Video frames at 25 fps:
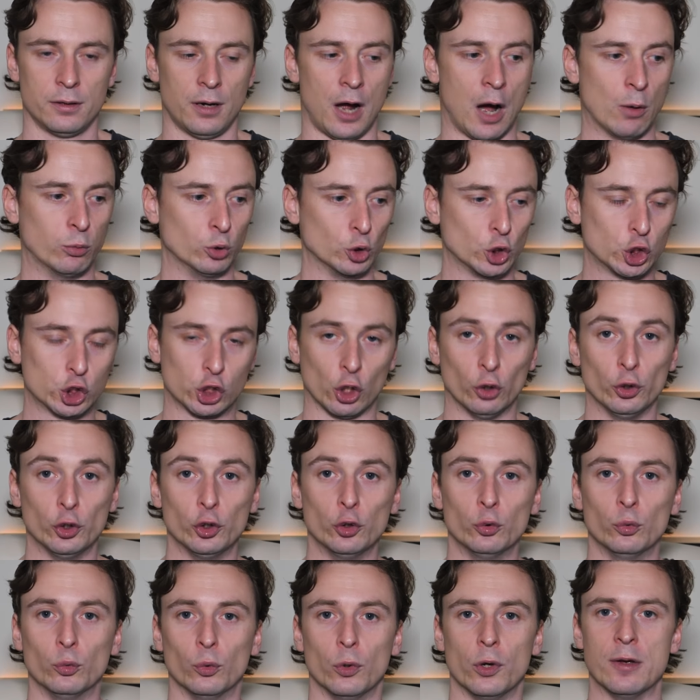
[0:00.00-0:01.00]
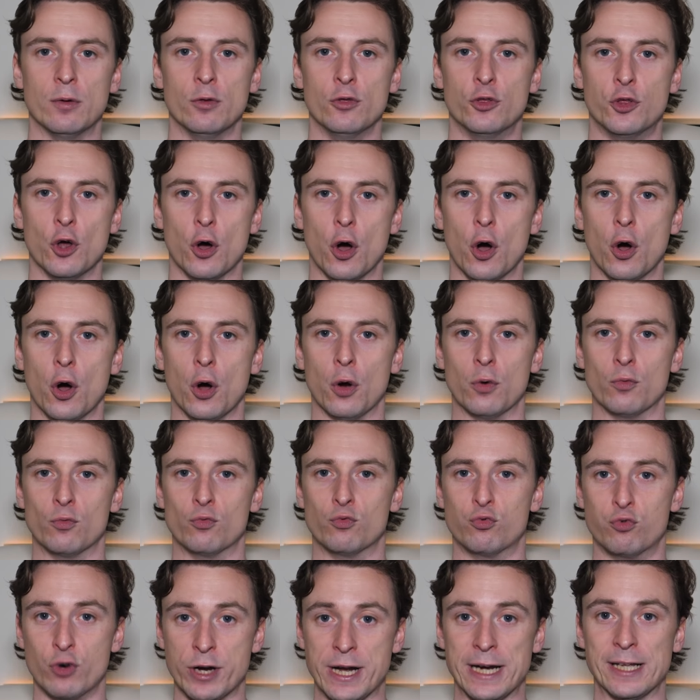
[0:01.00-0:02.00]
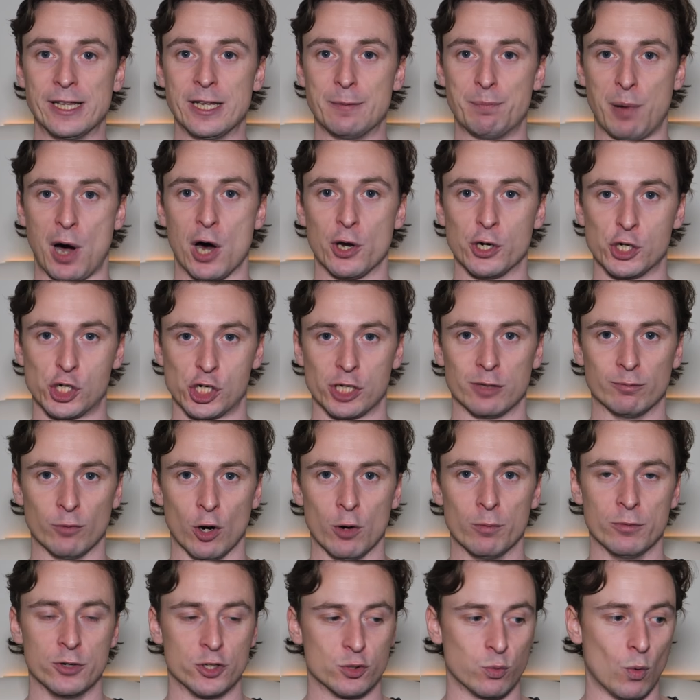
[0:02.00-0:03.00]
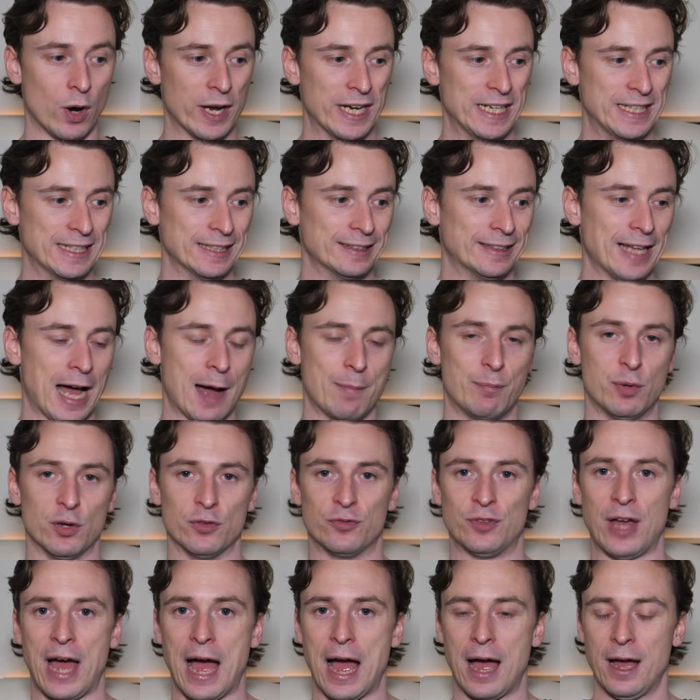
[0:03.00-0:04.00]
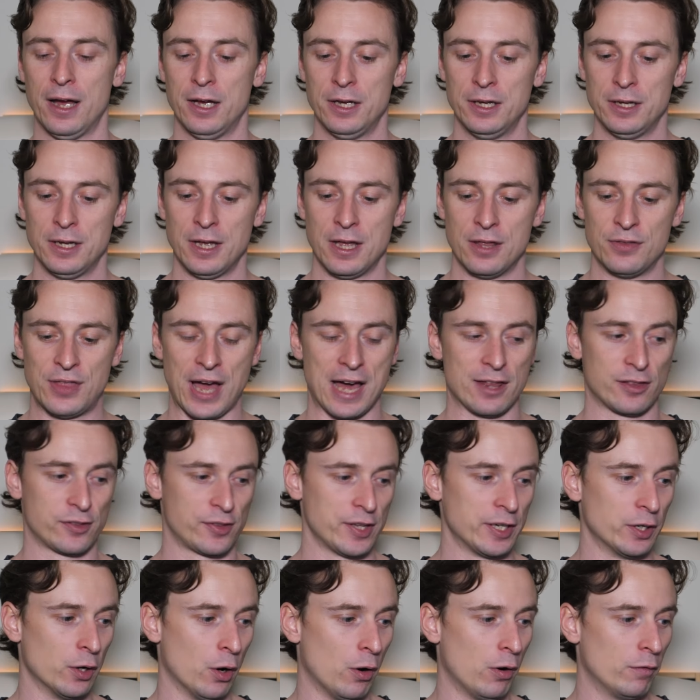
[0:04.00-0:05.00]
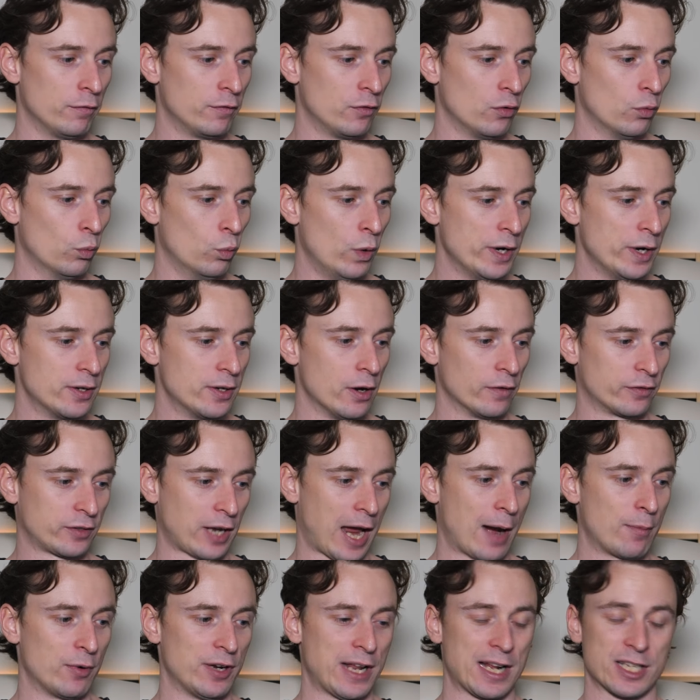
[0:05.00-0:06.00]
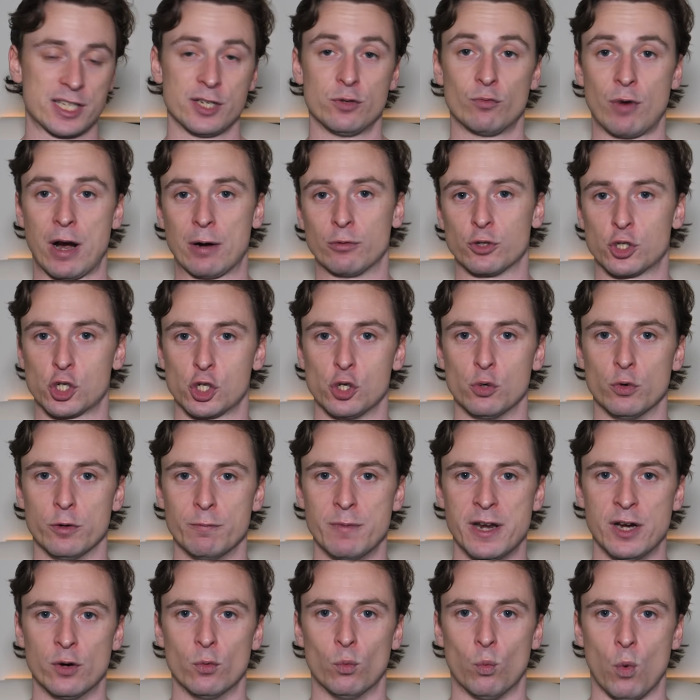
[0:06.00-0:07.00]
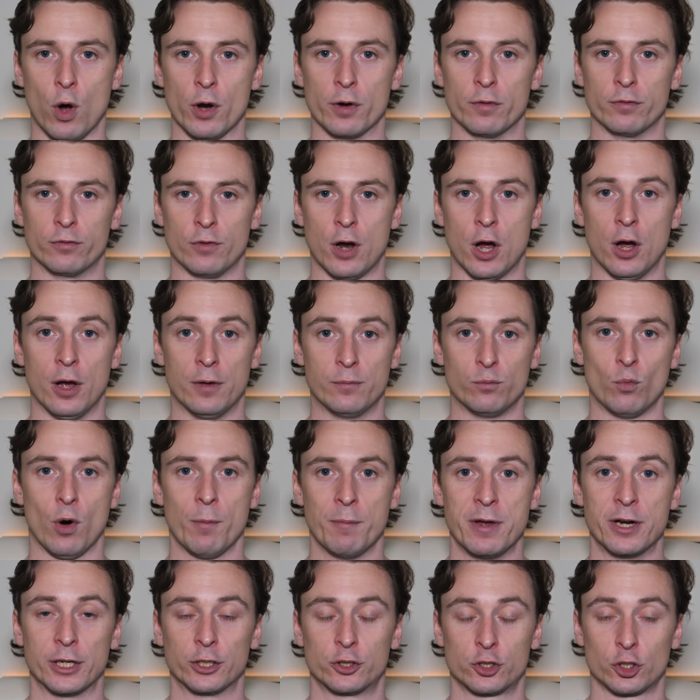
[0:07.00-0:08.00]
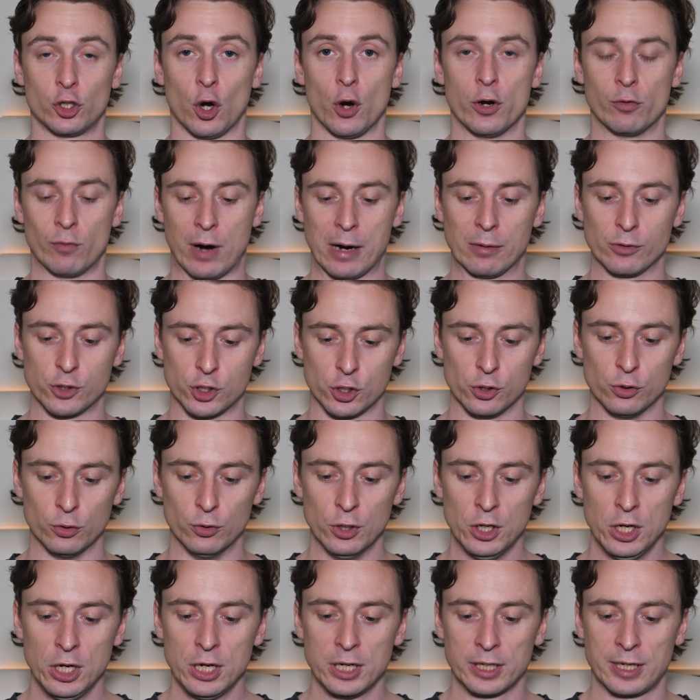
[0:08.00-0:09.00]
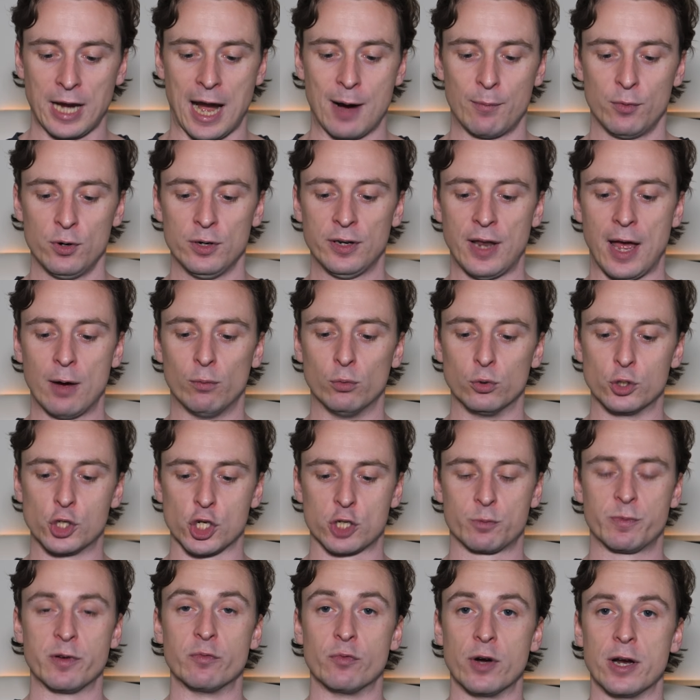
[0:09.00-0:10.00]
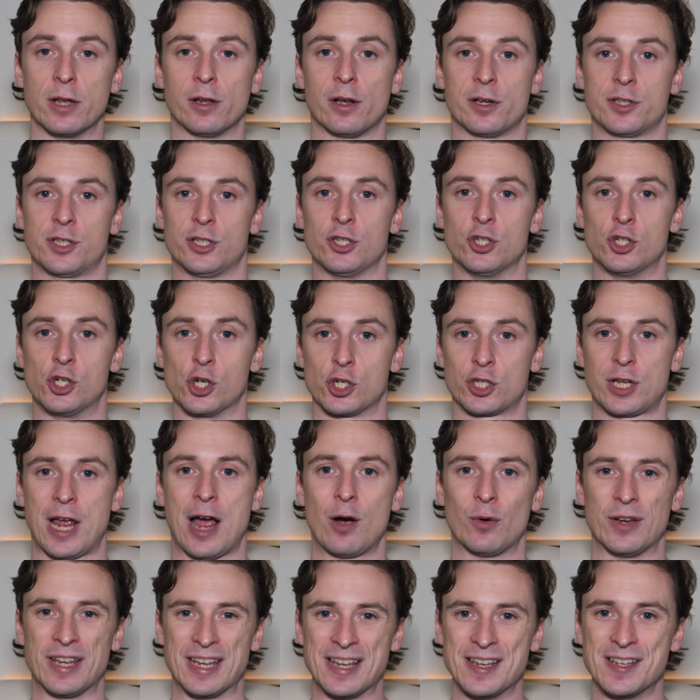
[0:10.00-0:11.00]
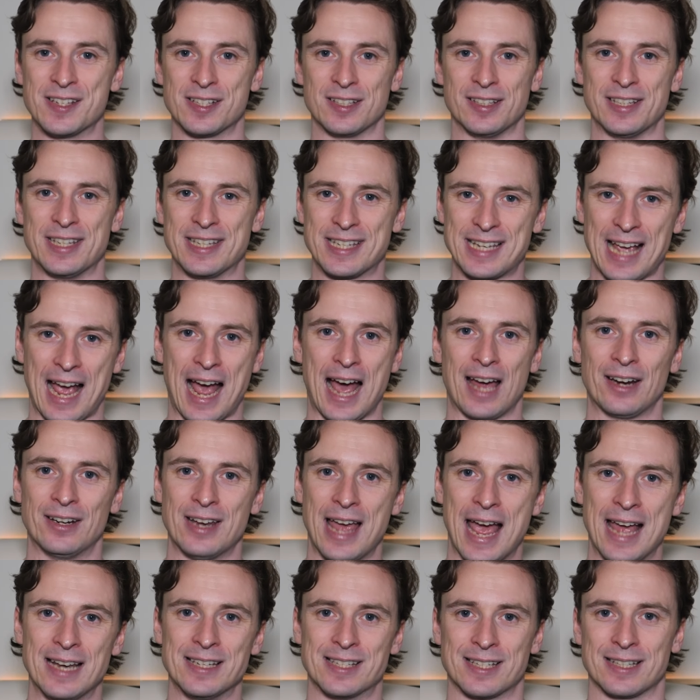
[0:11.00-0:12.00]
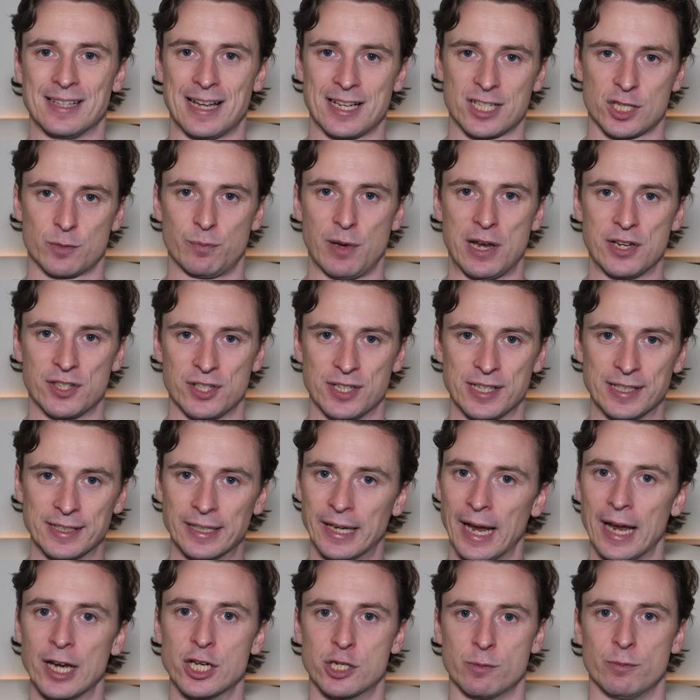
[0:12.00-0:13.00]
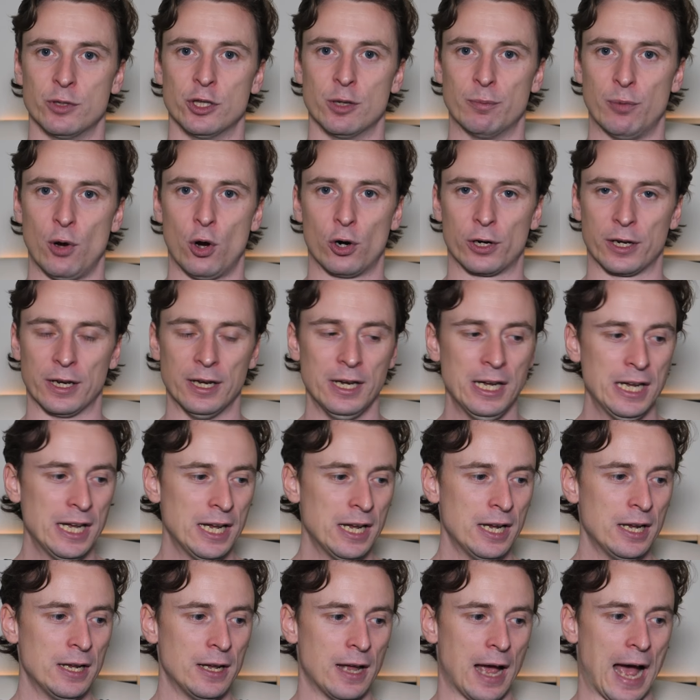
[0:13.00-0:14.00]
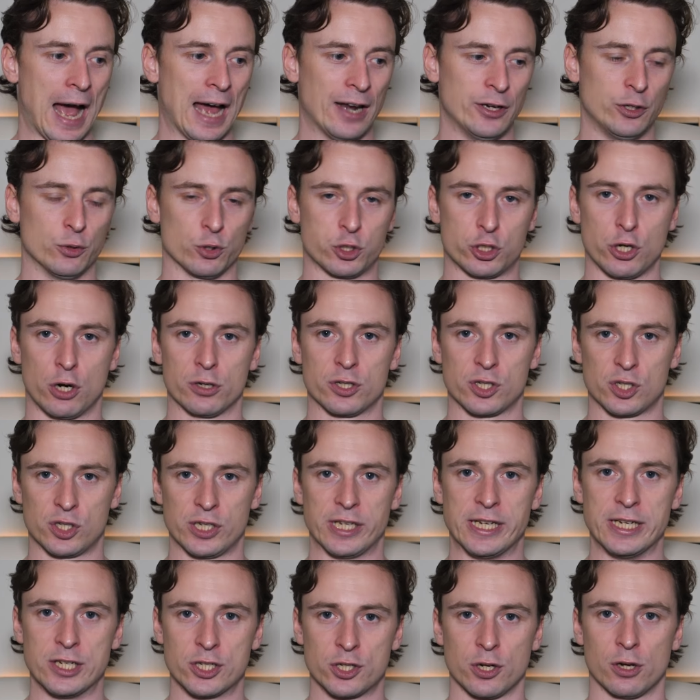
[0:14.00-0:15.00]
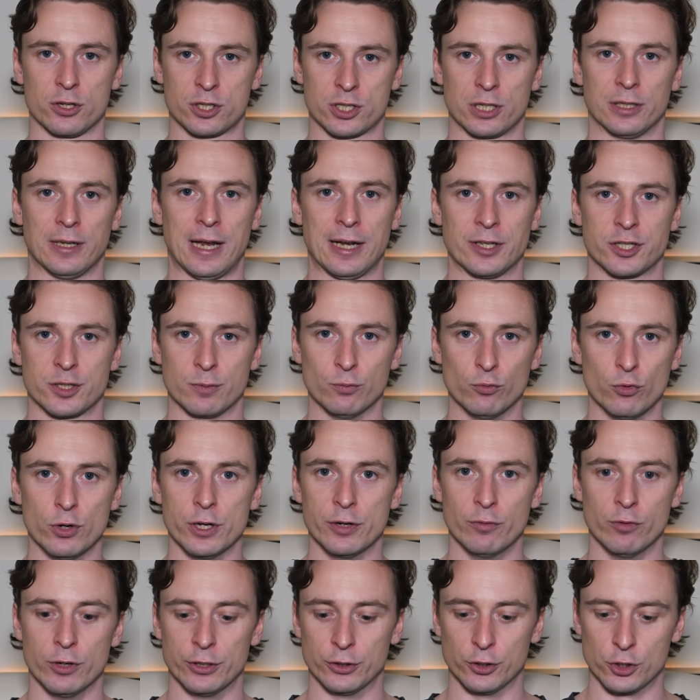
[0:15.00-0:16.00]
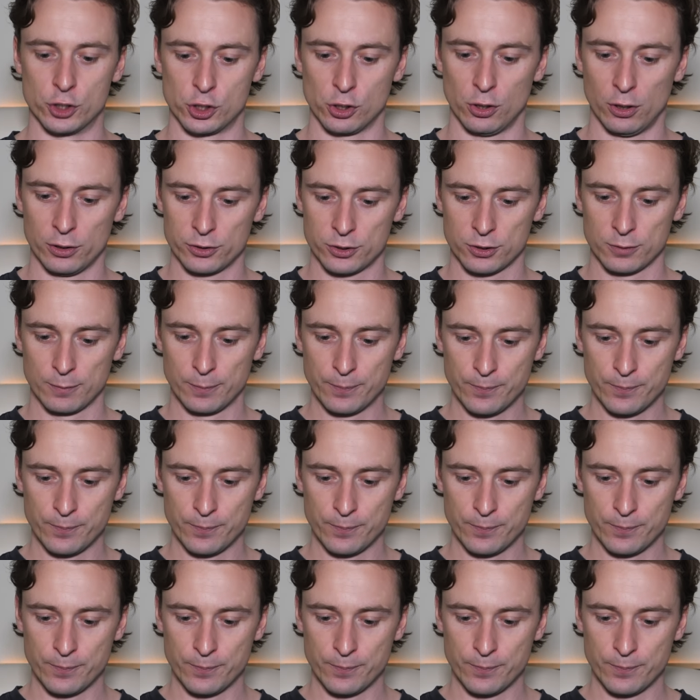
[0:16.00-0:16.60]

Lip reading: I will show you the really punishing moments where he did that. But that thing of Cameron, that's in round 2 in minute 1 of 1 minute to go in round 2. Cameron there will just be realizing just how easily he can enter that space and engage him in the pocket. And you'll start to see he starts to land some really, really good shots.